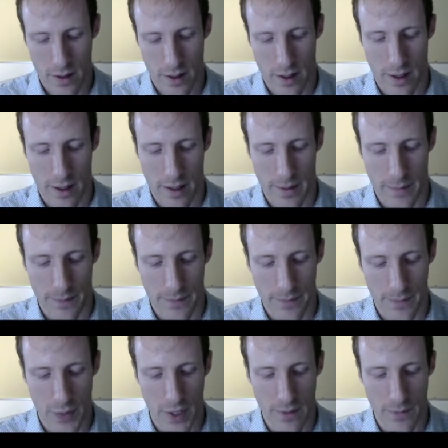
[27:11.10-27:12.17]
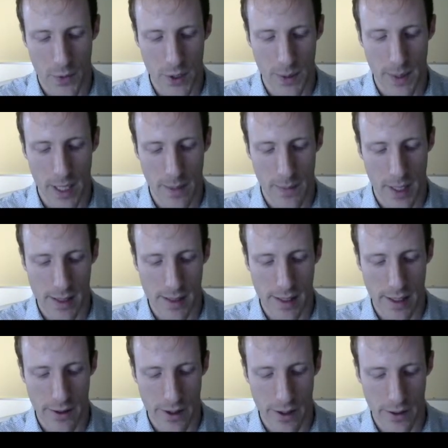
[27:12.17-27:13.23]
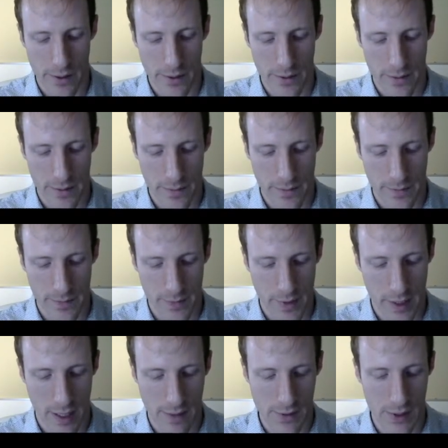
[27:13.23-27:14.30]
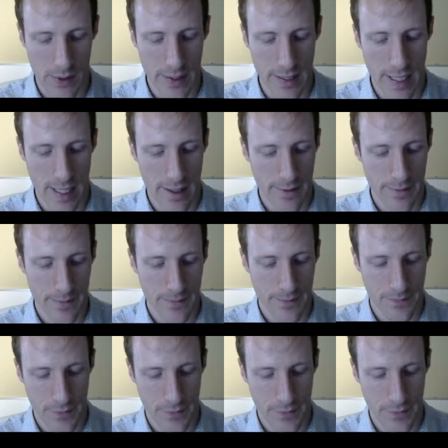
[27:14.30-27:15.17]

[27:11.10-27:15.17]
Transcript: But multiplying by 0 gives you a nam.